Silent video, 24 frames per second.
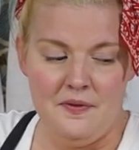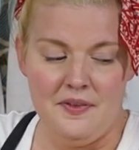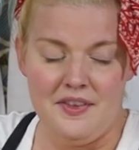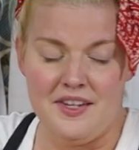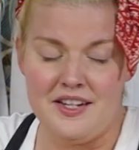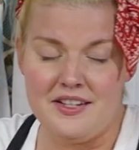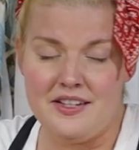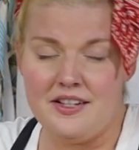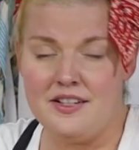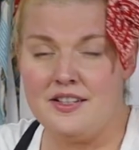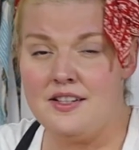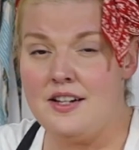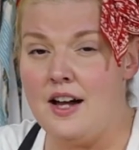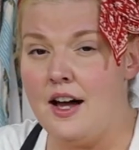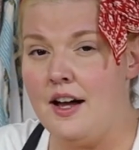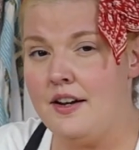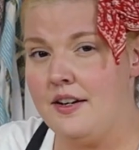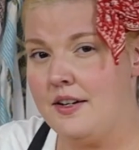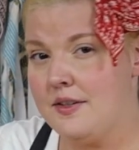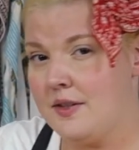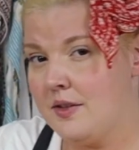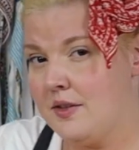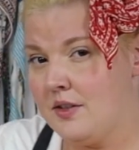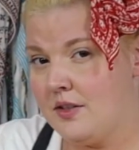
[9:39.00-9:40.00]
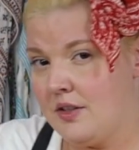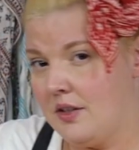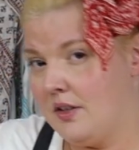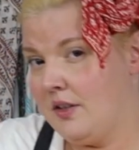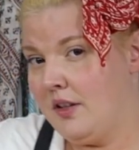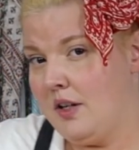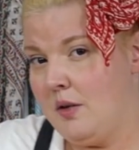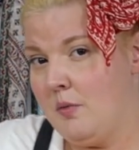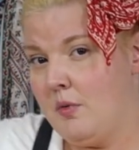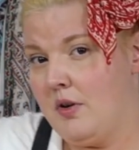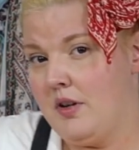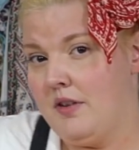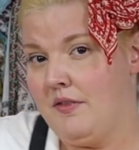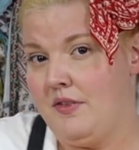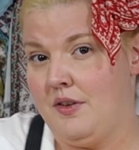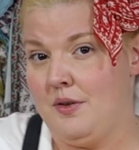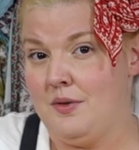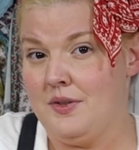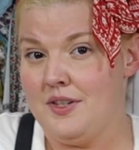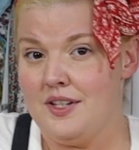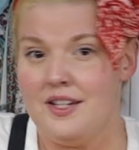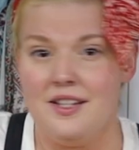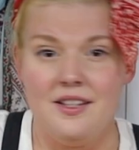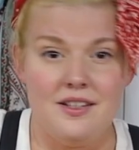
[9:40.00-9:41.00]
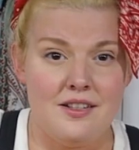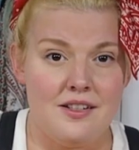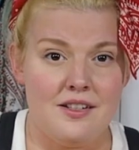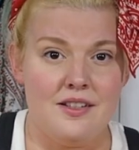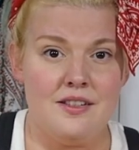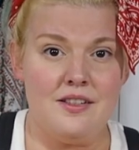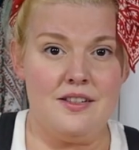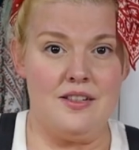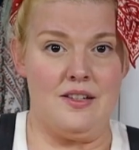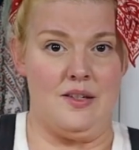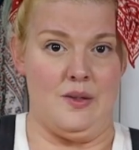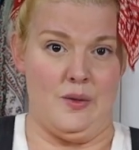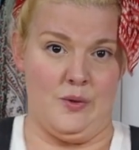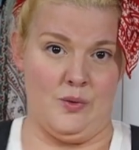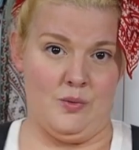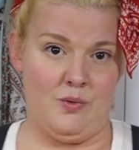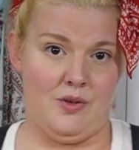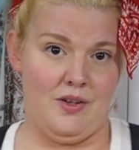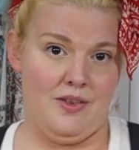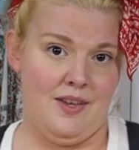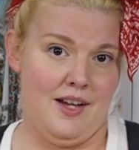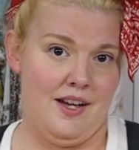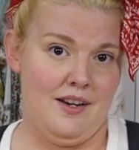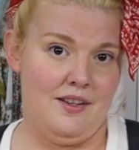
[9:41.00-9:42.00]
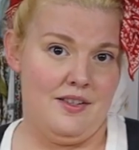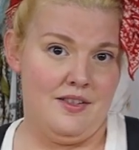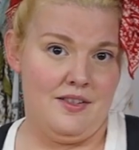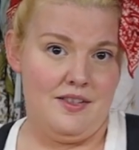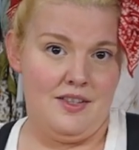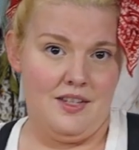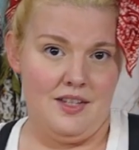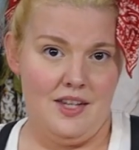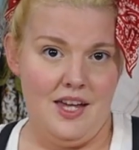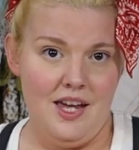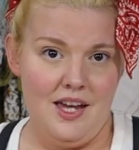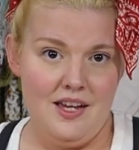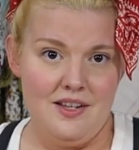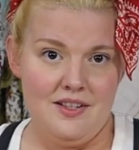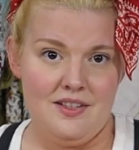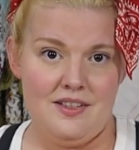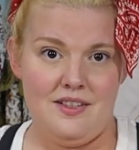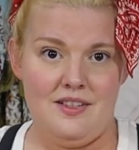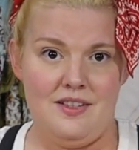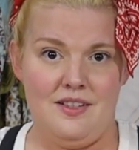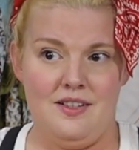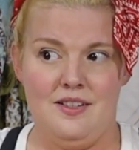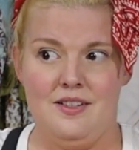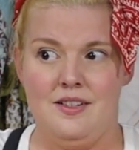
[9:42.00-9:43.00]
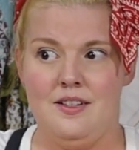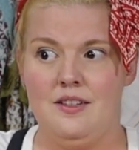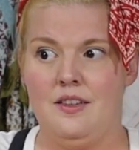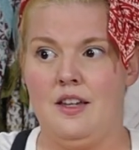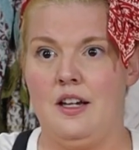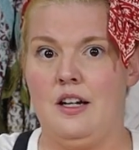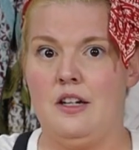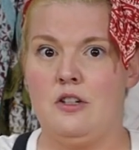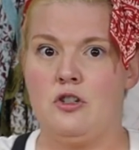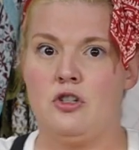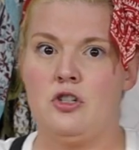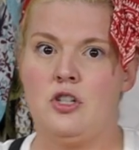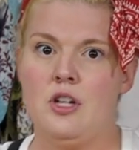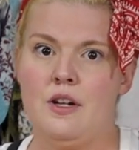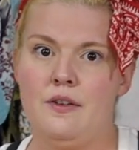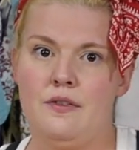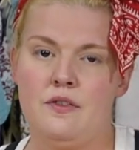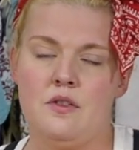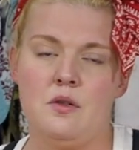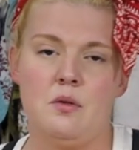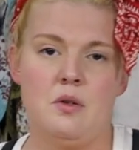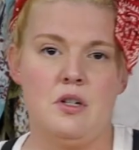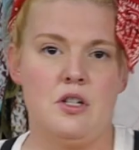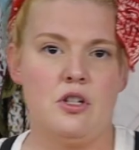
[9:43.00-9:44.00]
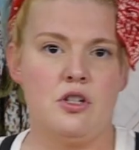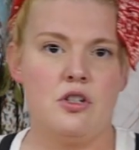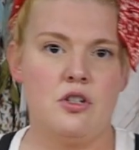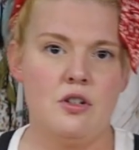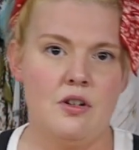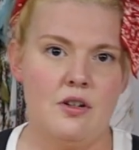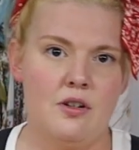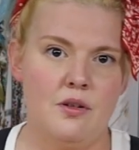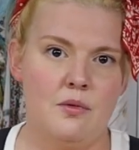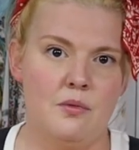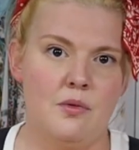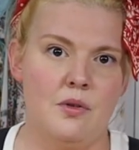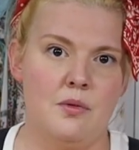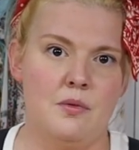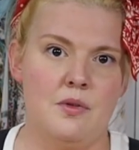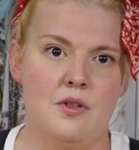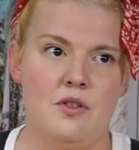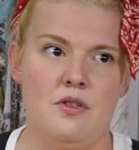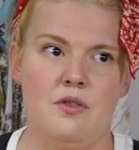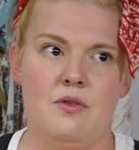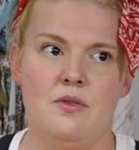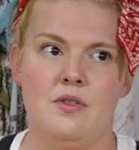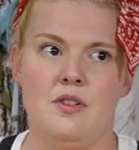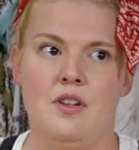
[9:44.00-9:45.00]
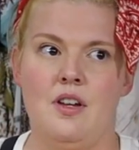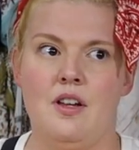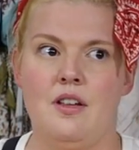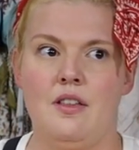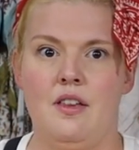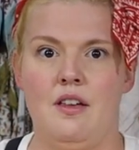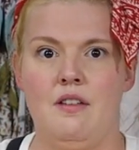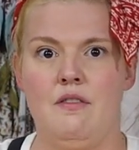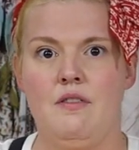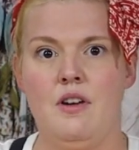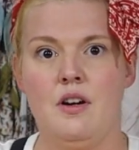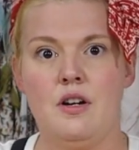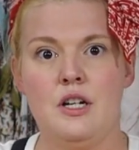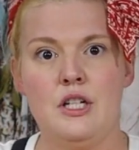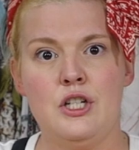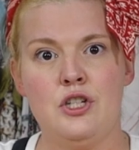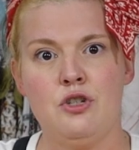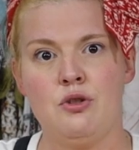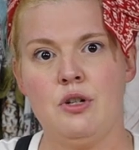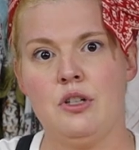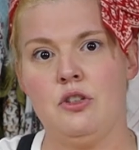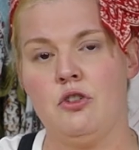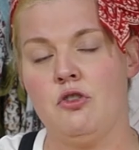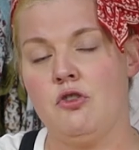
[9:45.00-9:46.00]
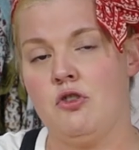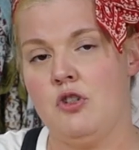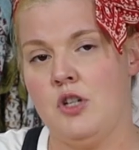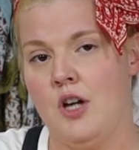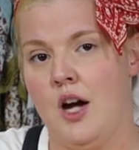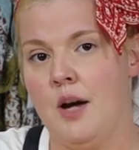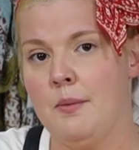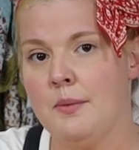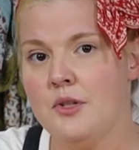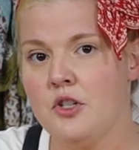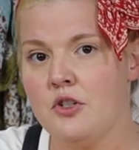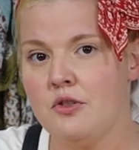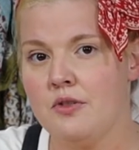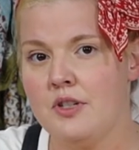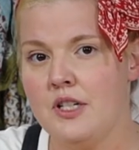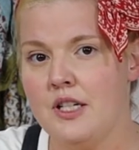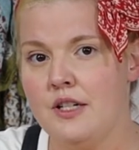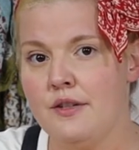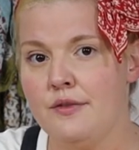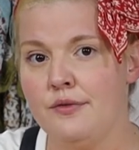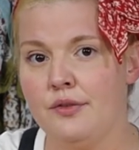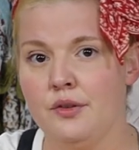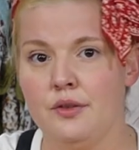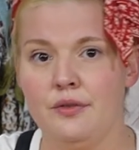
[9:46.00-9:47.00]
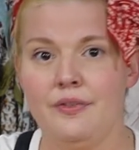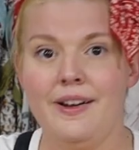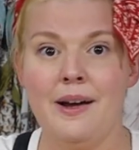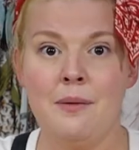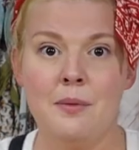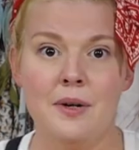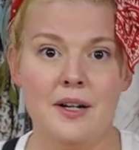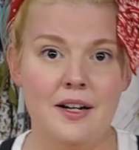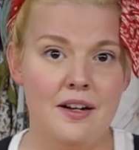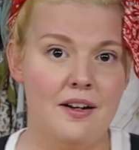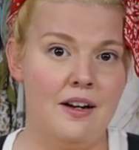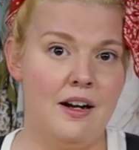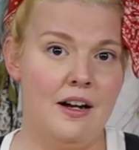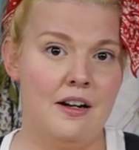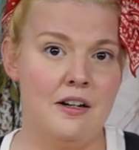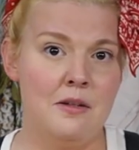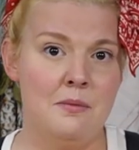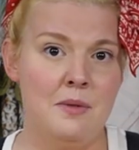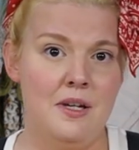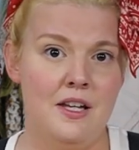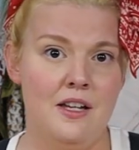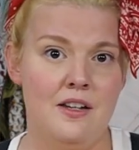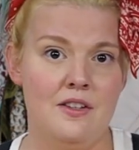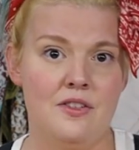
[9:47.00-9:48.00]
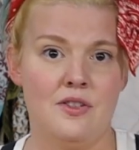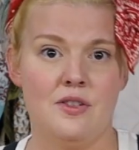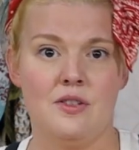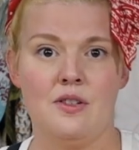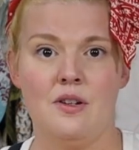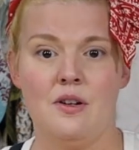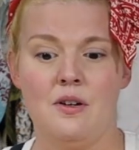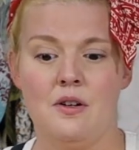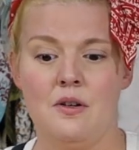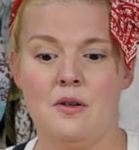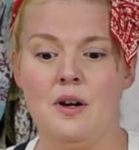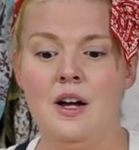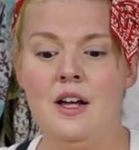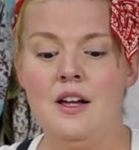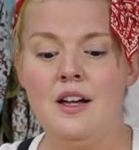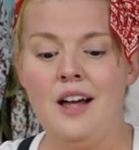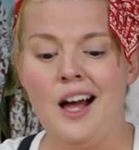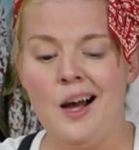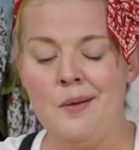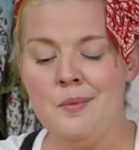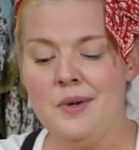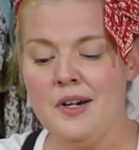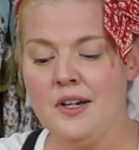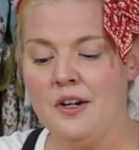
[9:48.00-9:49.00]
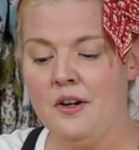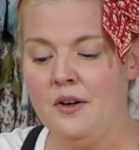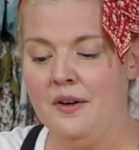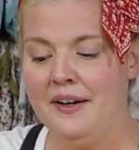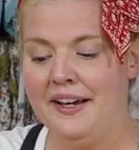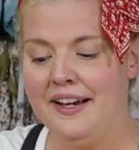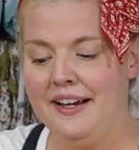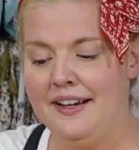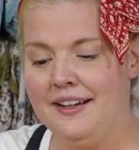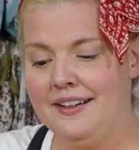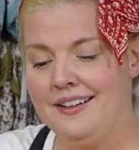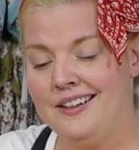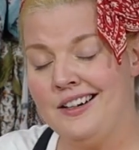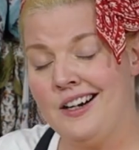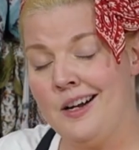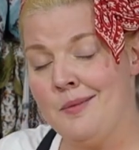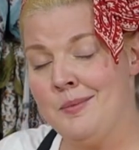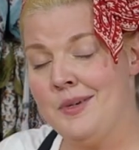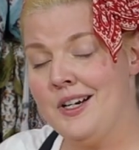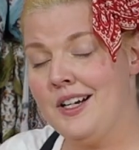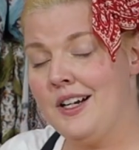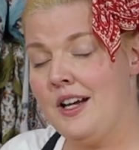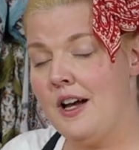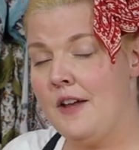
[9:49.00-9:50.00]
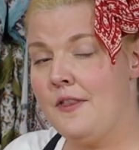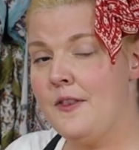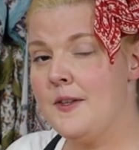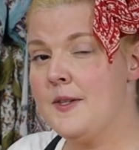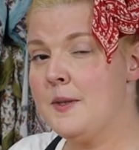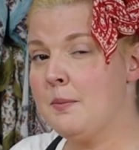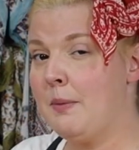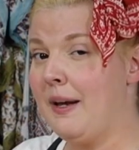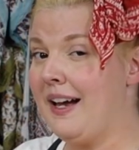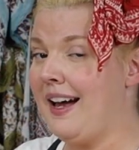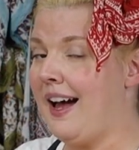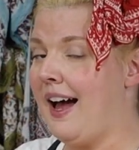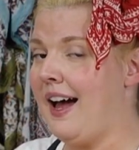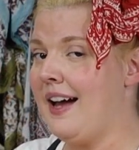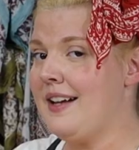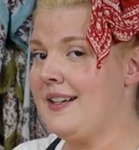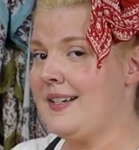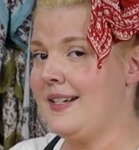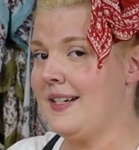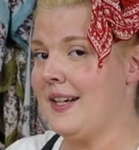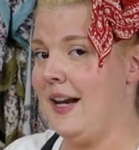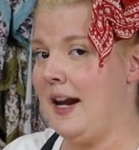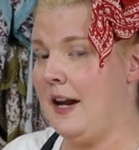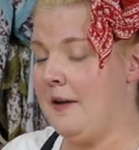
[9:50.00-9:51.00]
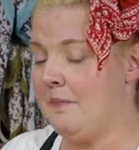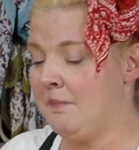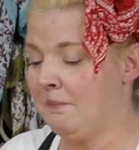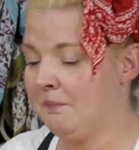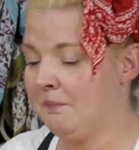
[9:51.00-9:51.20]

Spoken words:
This is not necessarily one of those instances where that is the case. This isn't like a shift or a shirt where we're using like very strict geometry for fabric economy. So I'm going to go ahead and I'm going to cut this by eye today.